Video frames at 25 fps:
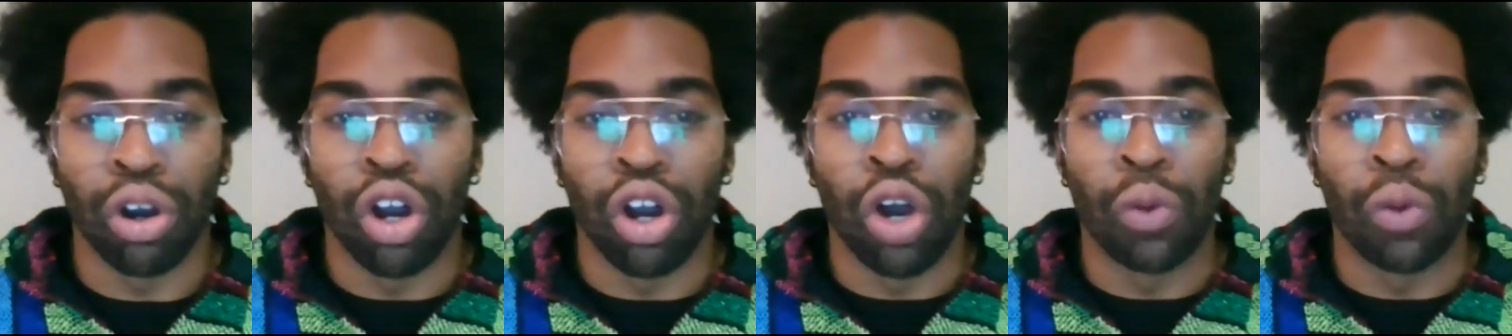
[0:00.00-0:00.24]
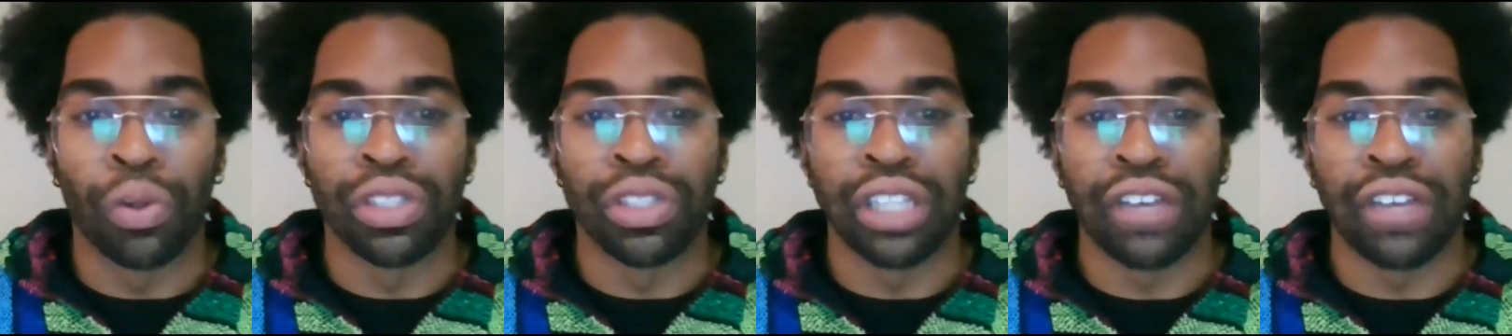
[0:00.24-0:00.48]

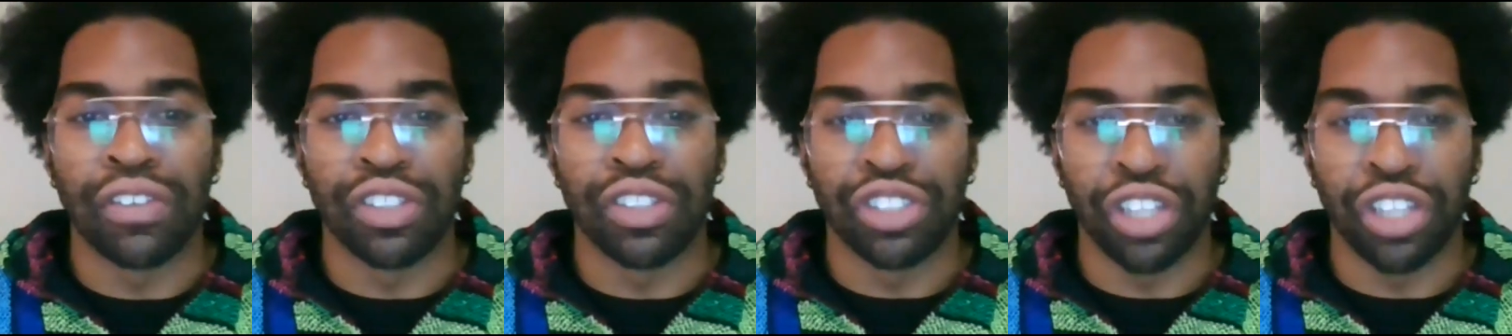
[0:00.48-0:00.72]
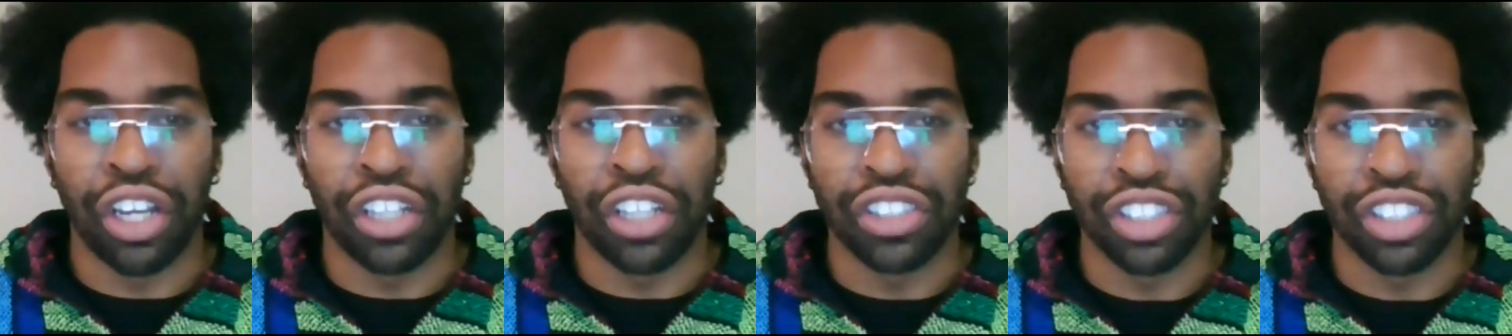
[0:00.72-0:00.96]
always have a
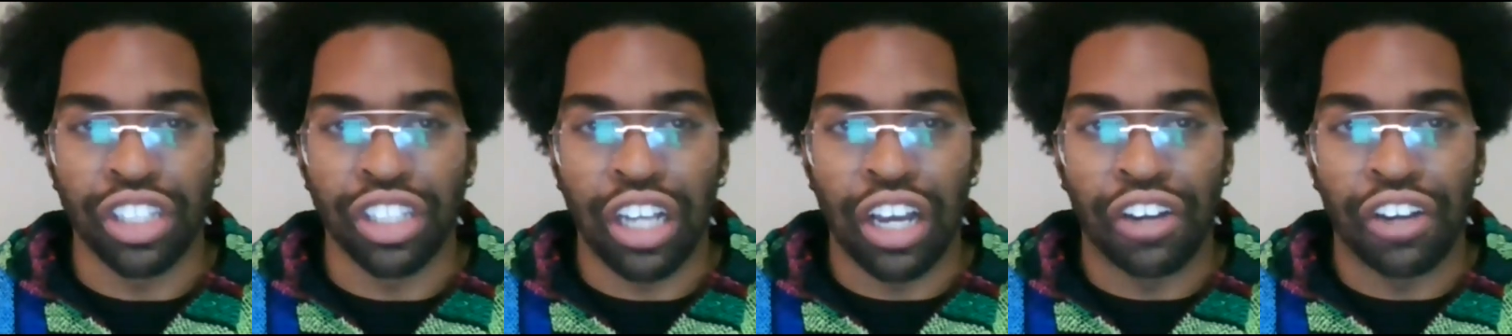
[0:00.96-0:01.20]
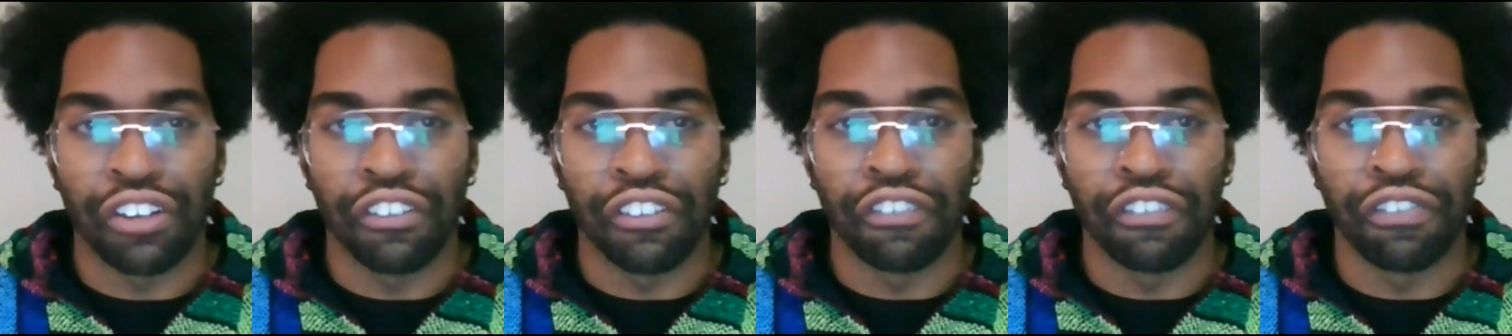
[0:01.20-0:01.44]
chance to
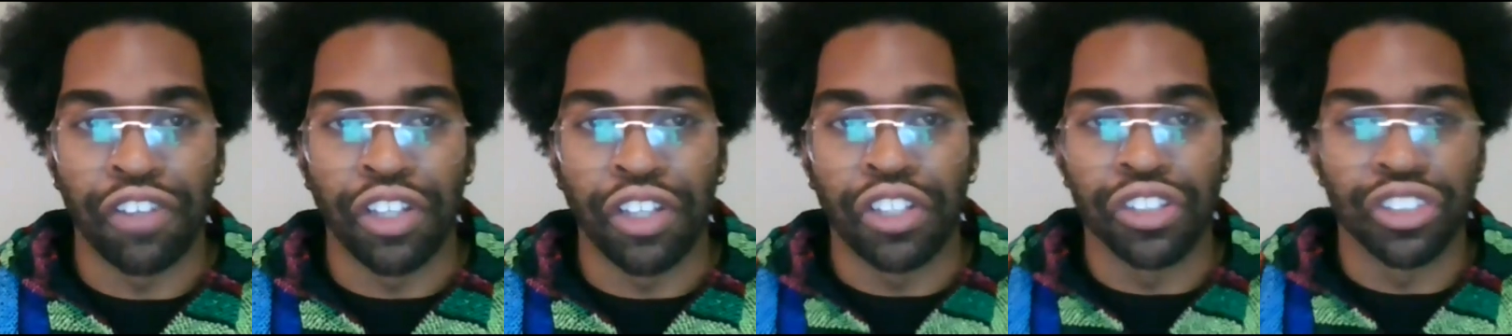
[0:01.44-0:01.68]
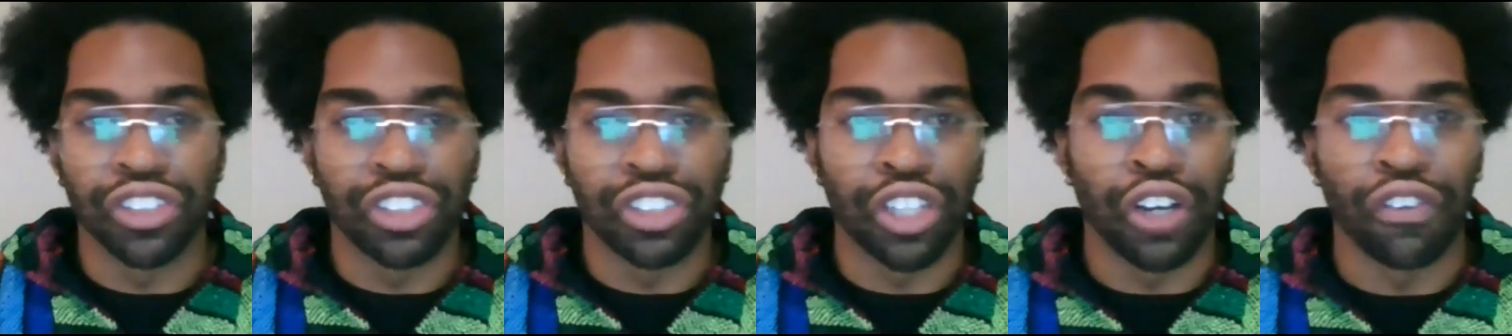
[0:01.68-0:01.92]
kind of fit
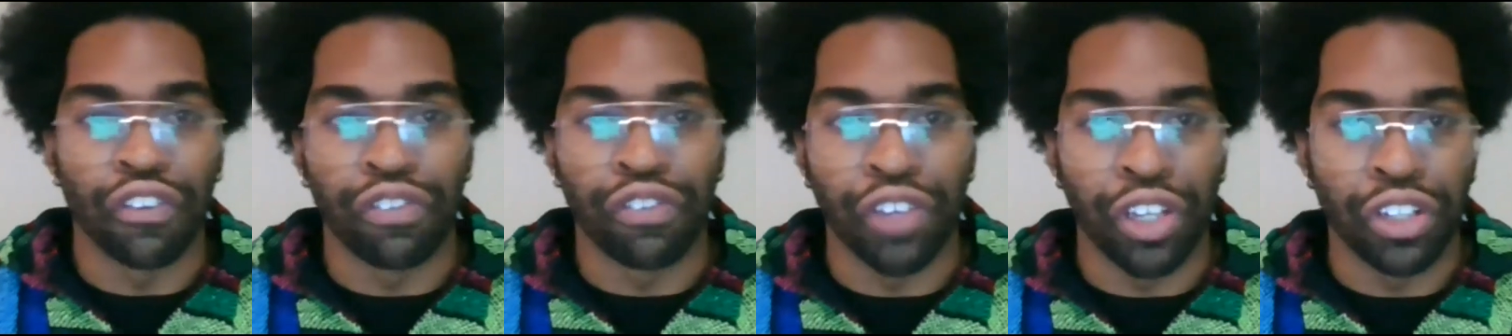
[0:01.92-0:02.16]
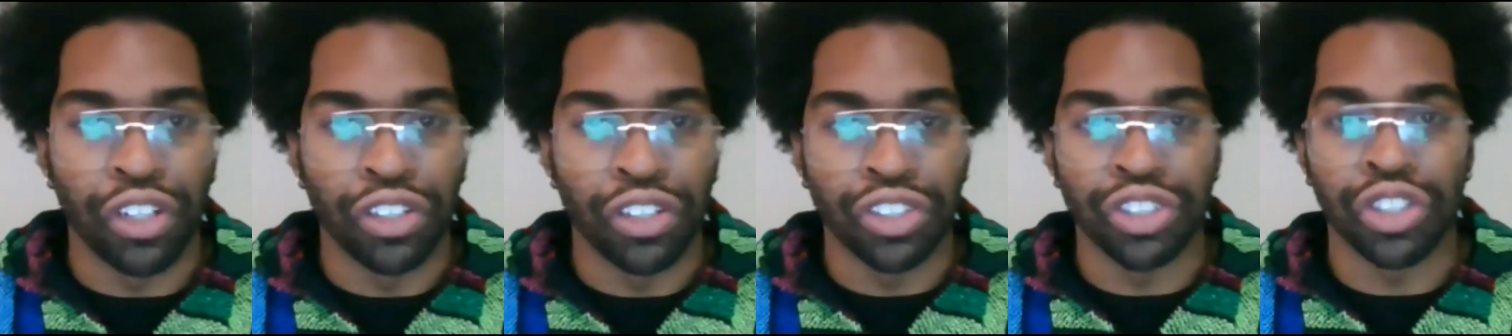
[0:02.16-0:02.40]
yourself
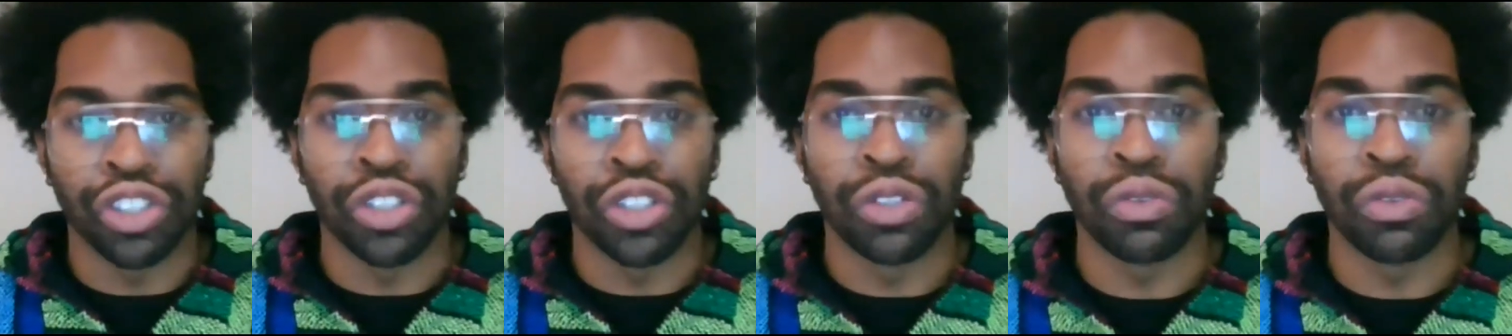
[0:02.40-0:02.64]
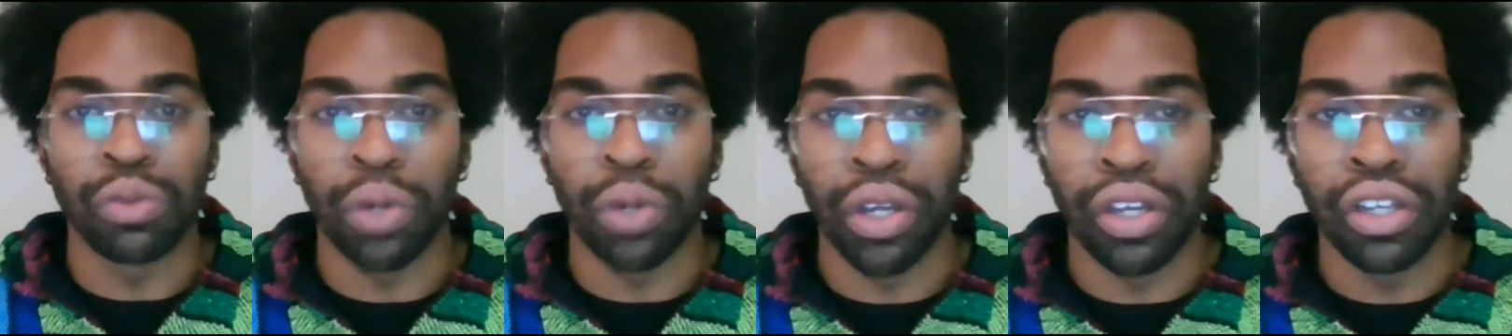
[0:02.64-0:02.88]
in a
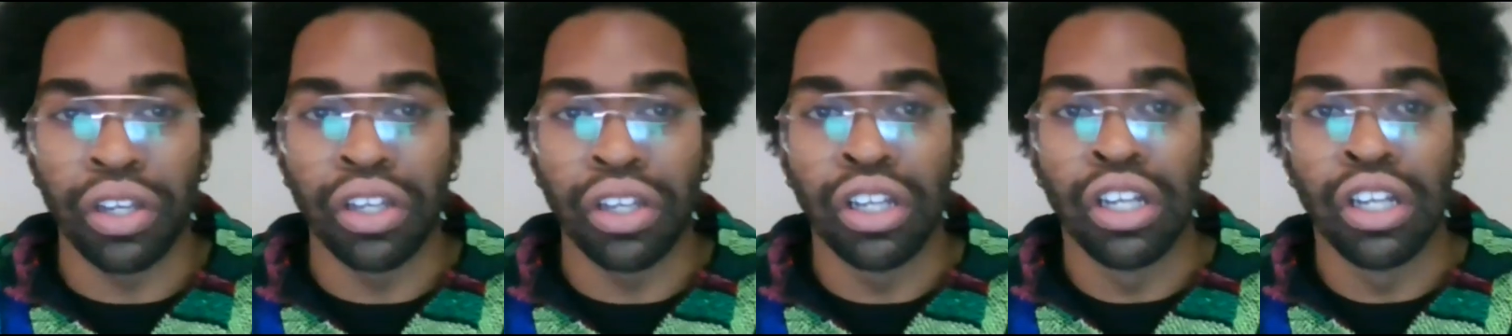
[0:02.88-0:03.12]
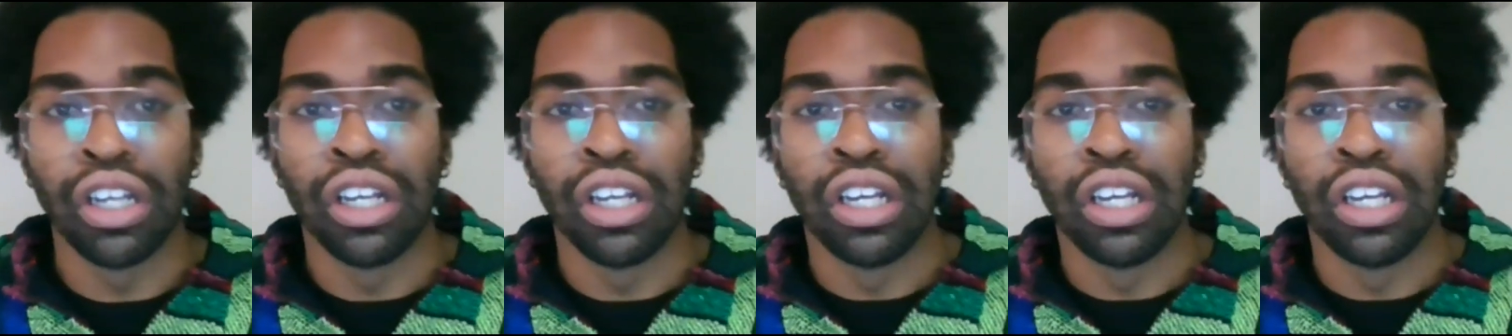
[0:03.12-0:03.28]
certain way.